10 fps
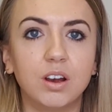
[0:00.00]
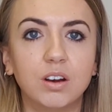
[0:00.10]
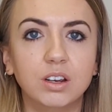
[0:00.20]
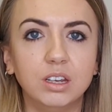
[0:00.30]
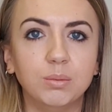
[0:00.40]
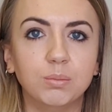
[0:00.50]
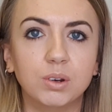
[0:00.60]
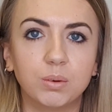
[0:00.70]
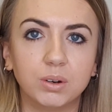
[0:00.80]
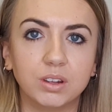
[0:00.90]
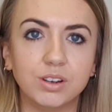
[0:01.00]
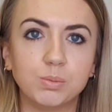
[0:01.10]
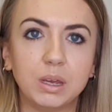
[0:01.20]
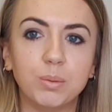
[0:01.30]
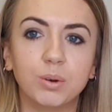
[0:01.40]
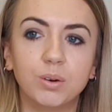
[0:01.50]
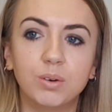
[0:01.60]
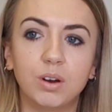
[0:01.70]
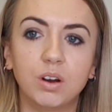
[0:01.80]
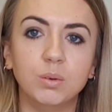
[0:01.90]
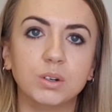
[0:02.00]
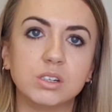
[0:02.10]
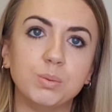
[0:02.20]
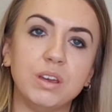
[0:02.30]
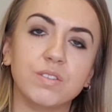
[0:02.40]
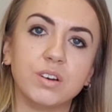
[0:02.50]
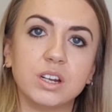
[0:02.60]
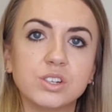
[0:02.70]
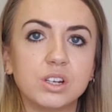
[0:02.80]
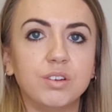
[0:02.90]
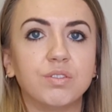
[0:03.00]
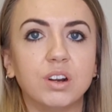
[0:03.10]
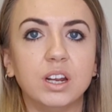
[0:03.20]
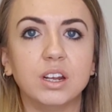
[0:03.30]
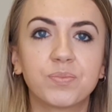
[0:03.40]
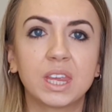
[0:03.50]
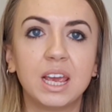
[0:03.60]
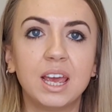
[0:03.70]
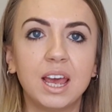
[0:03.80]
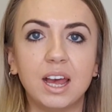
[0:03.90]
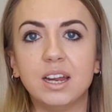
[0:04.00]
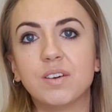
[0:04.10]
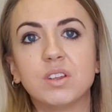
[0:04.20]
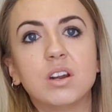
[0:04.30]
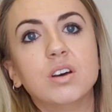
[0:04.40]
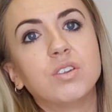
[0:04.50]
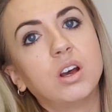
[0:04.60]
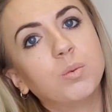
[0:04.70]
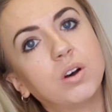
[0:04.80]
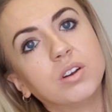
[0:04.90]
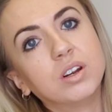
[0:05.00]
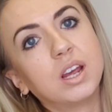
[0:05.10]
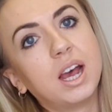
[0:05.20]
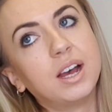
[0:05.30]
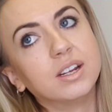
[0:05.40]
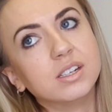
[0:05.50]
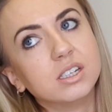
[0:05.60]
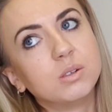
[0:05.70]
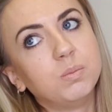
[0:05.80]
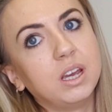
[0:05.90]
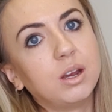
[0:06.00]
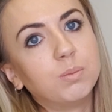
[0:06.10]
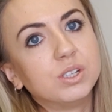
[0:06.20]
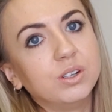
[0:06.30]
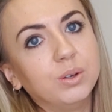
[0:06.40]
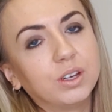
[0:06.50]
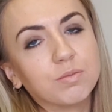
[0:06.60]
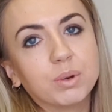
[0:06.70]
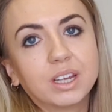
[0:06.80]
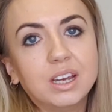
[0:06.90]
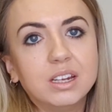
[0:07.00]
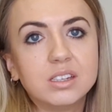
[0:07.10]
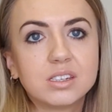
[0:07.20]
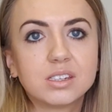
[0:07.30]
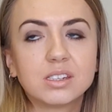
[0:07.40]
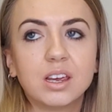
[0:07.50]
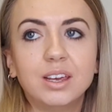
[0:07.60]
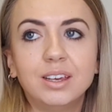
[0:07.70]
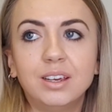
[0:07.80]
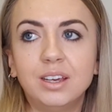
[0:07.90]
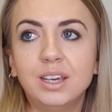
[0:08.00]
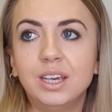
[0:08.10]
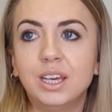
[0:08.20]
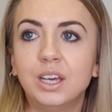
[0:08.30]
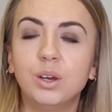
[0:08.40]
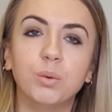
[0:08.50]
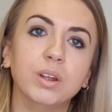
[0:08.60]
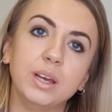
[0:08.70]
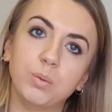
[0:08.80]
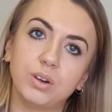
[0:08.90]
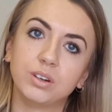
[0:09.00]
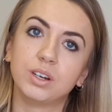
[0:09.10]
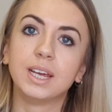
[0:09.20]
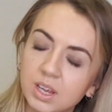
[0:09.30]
I am not one of those people. I want to be financially free and have the life that I want and be able to give my kids what they want.